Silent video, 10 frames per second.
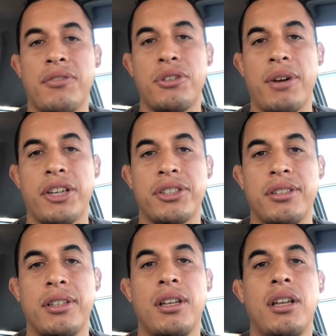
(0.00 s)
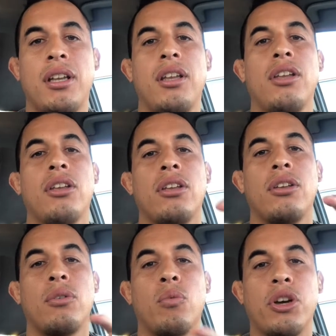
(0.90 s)
direction,
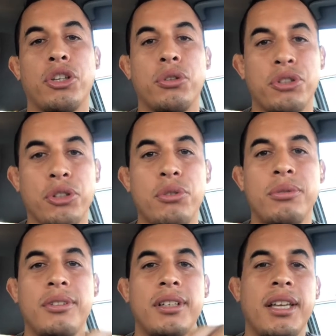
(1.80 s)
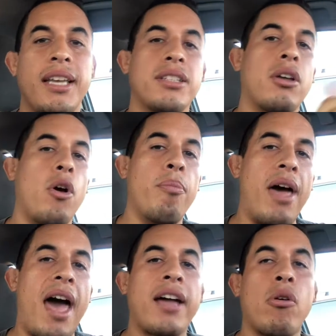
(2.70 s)
what you'll do is go
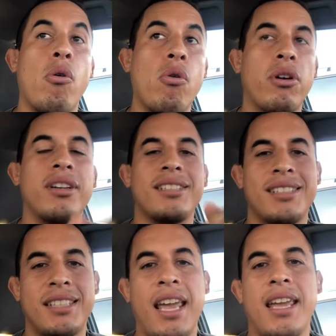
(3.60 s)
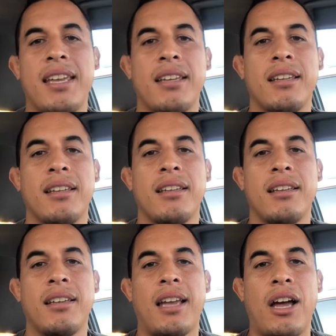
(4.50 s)
back or stay
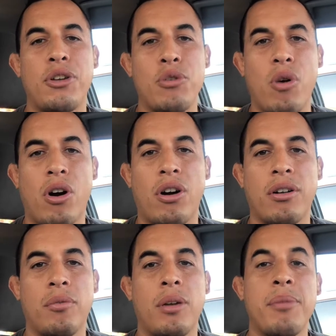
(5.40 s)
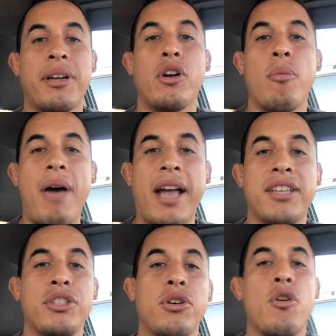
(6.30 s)
how you are. What I mean by go back
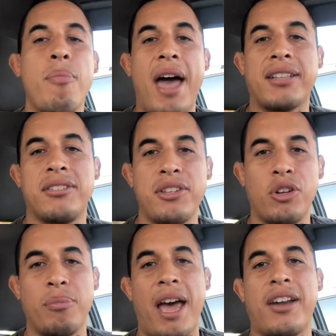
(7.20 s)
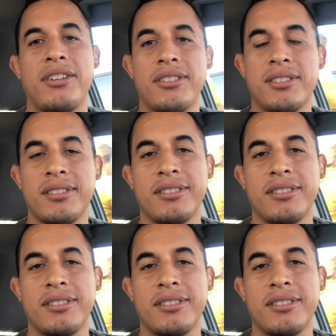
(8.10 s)
is you'll go back to the old patterns.